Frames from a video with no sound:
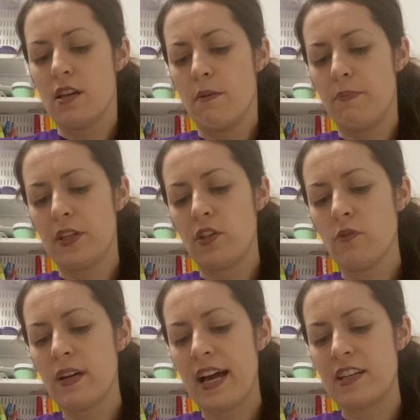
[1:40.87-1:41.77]
But
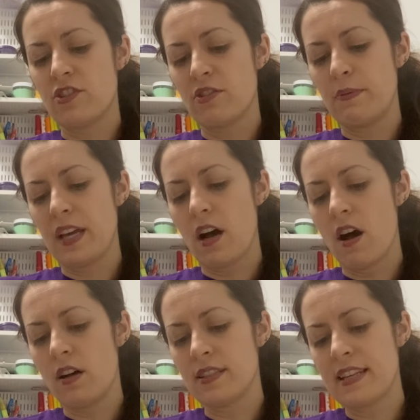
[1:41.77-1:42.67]
you guys should be
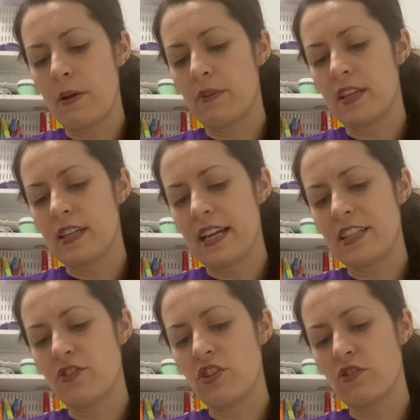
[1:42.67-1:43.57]
all set with a
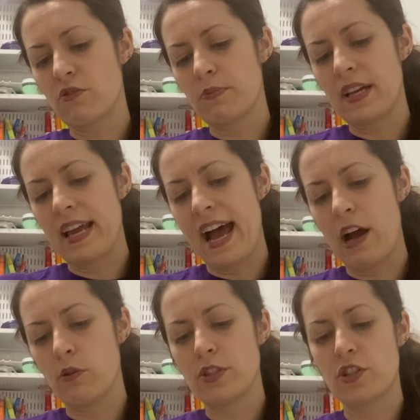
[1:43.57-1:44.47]
nice gingerbread
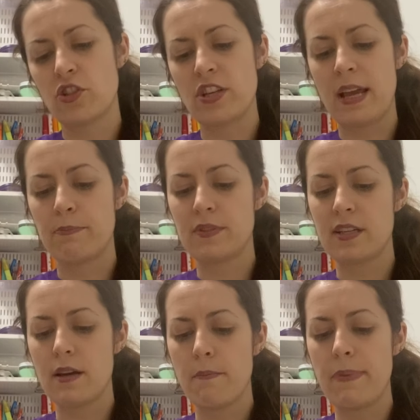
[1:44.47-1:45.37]
house shaped
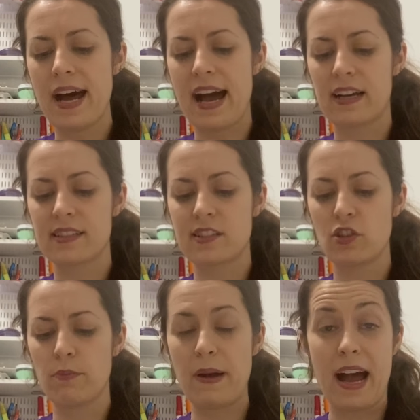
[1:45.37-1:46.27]
box,
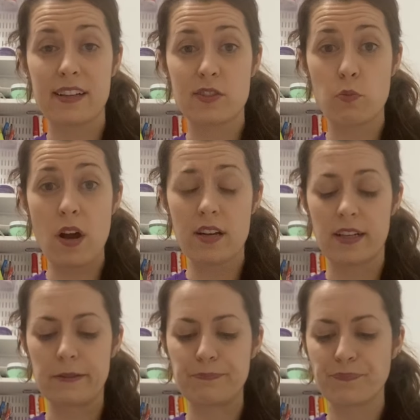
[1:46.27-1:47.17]
your box
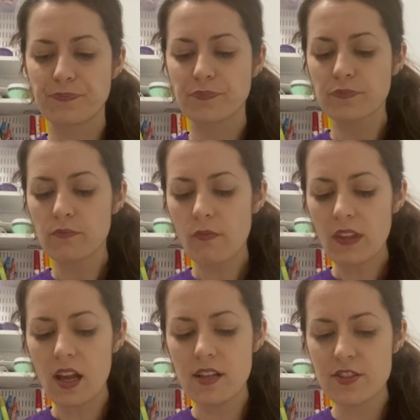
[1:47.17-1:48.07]
water.
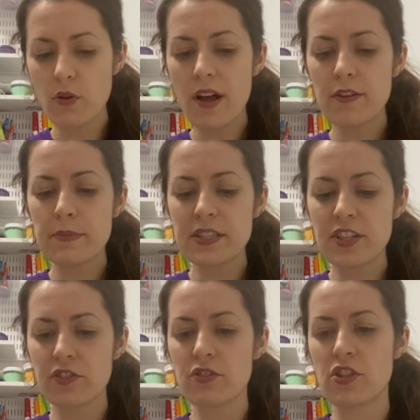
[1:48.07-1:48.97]
So other
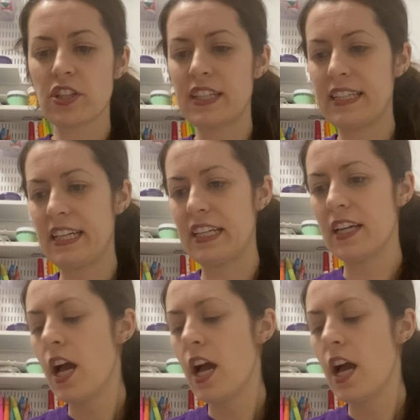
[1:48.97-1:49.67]
materials you're gonna need